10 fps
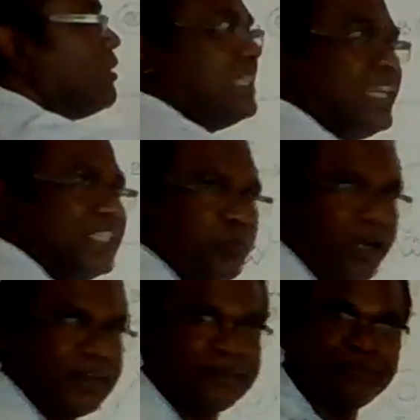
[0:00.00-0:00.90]

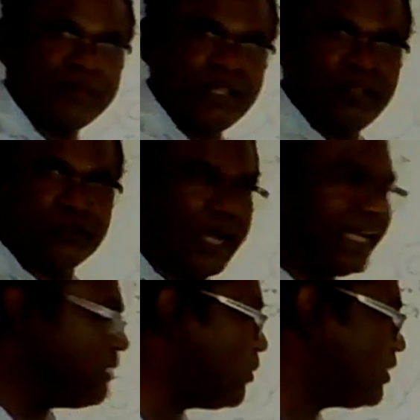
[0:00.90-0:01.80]
TH1. So
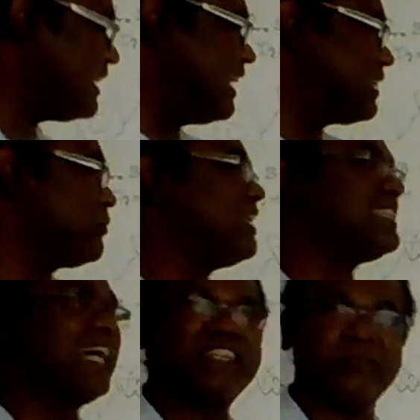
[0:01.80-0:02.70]
again more TH1
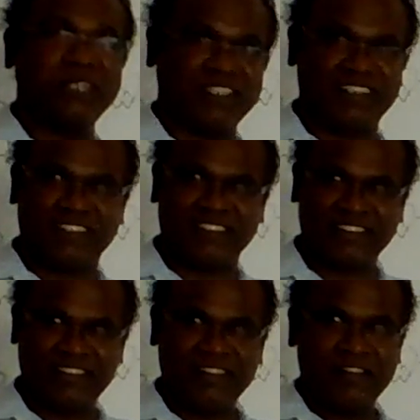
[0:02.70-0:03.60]
is activated.
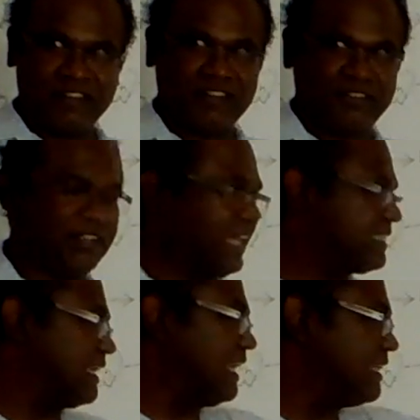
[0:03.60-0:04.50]
So
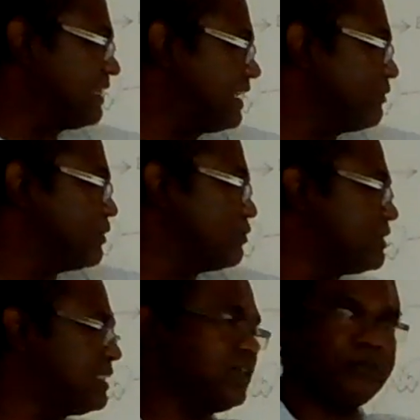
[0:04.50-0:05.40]
that's another thing which you
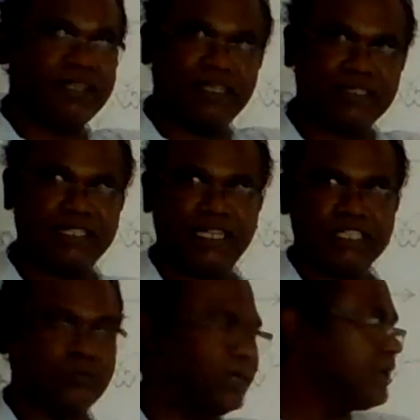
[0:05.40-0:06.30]
see over here.
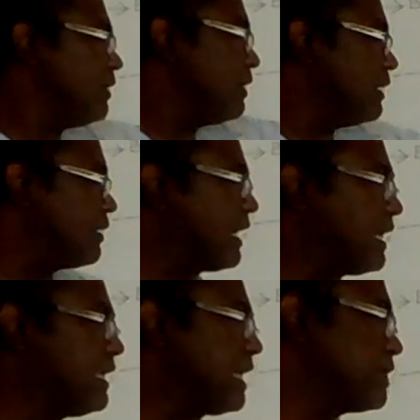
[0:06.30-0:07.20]
TH1 will
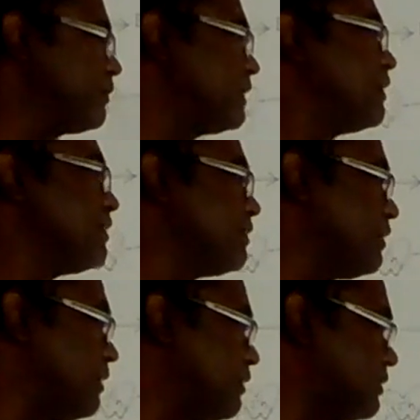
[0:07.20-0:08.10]
again activate,
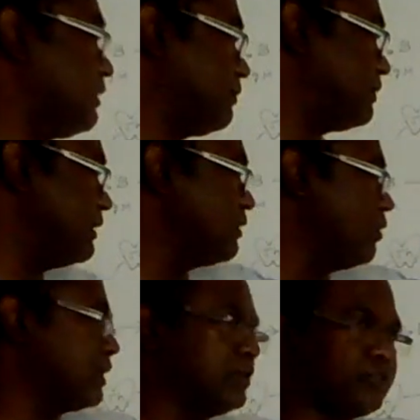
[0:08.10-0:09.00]
the
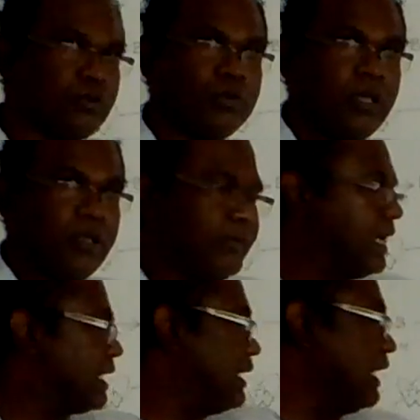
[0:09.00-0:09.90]
interleukin 2 will
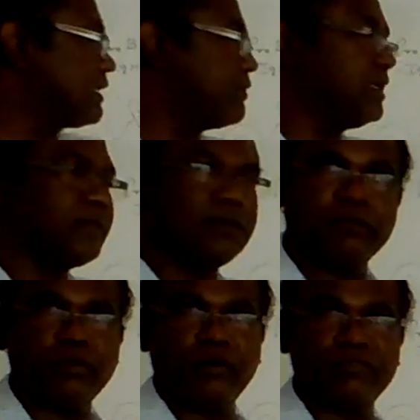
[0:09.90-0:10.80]
again activate
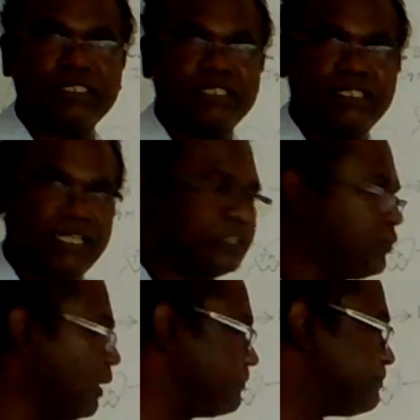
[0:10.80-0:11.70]
more of this TH1.